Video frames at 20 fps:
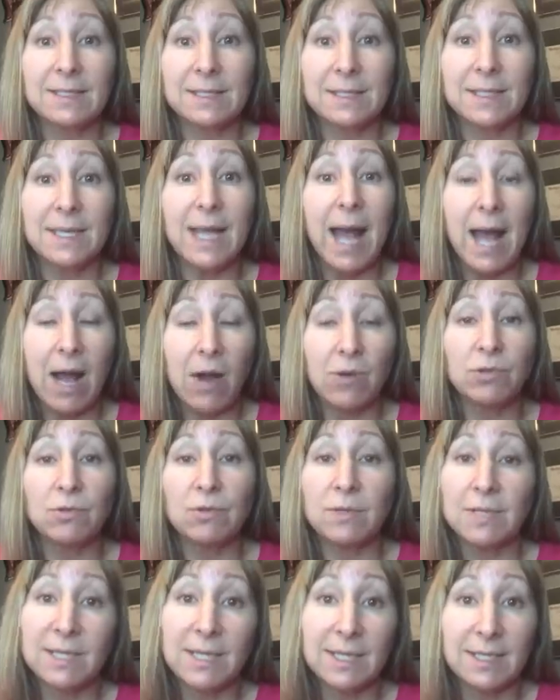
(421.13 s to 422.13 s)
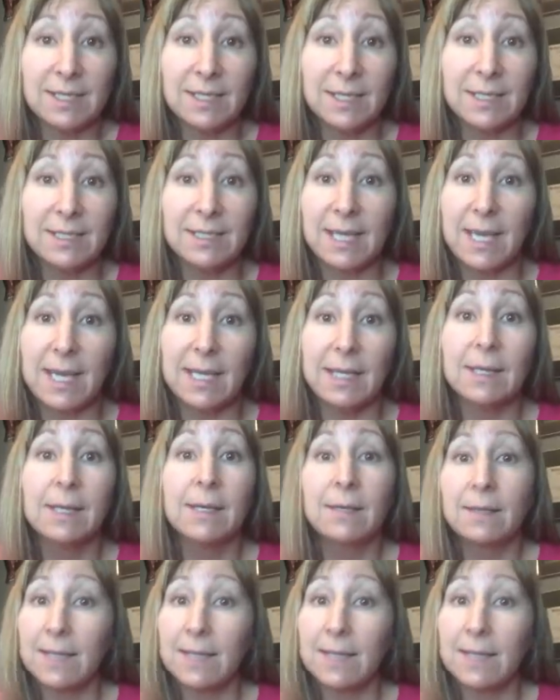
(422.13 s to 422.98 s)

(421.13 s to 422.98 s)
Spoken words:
to see how you can get to the 10